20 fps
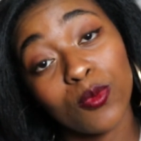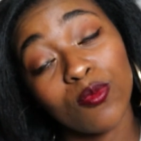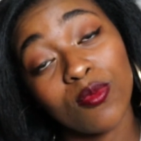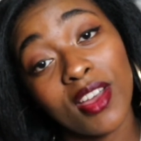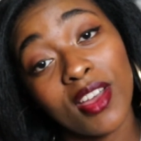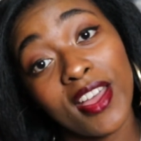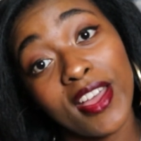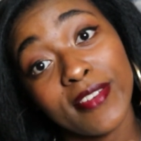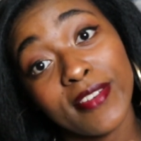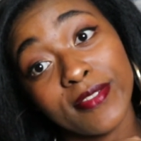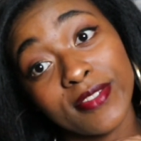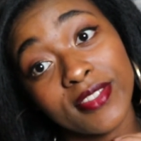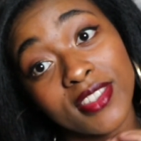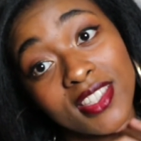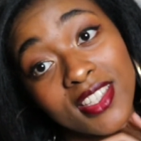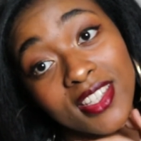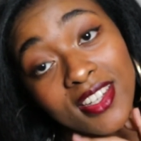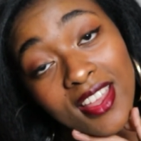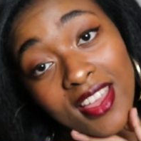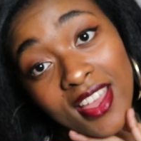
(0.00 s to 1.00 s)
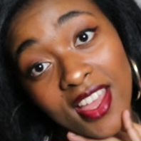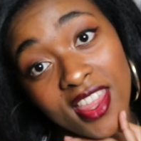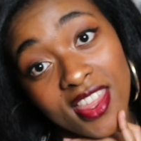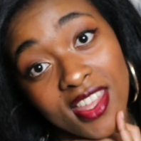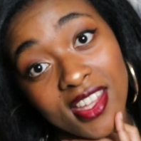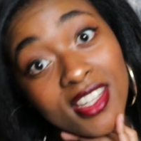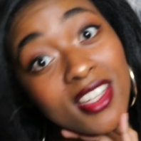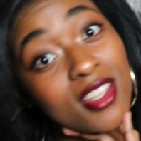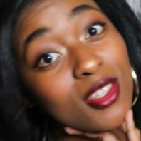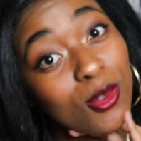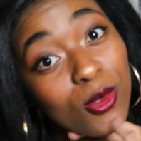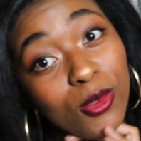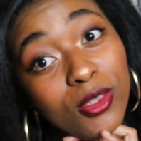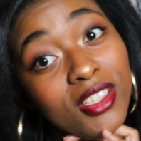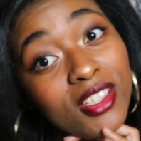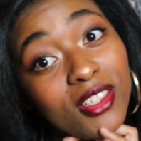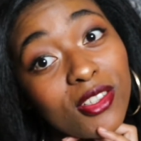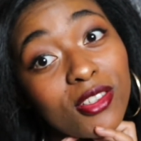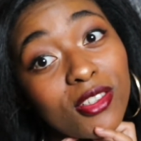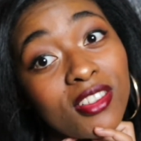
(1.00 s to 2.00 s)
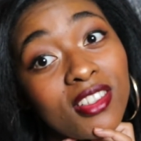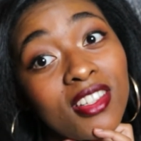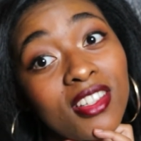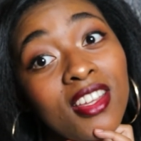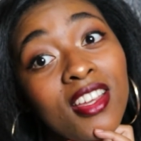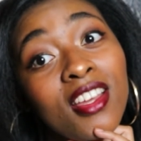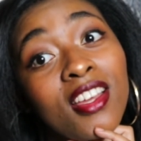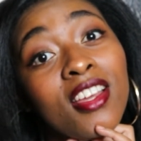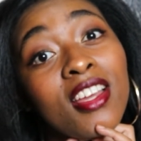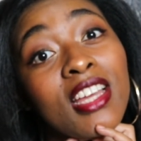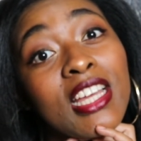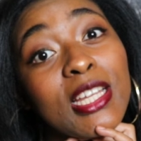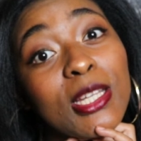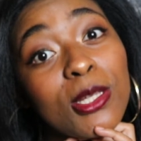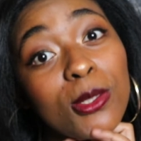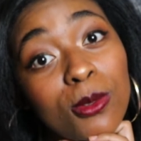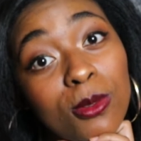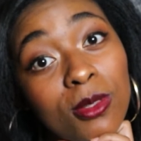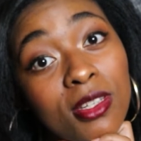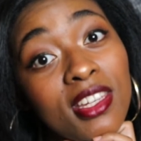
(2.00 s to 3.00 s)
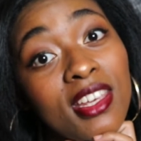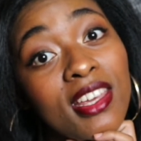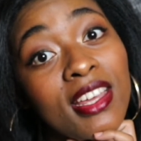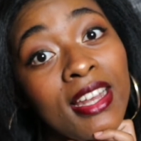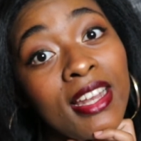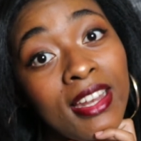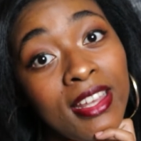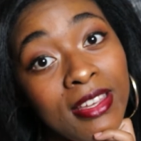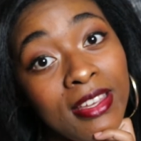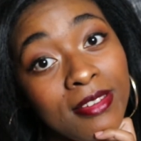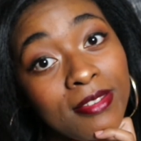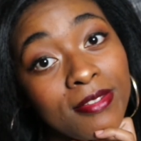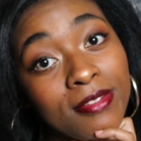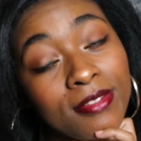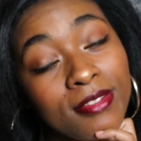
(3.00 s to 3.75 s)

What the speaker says: I have seen hair that is holding on to dear life.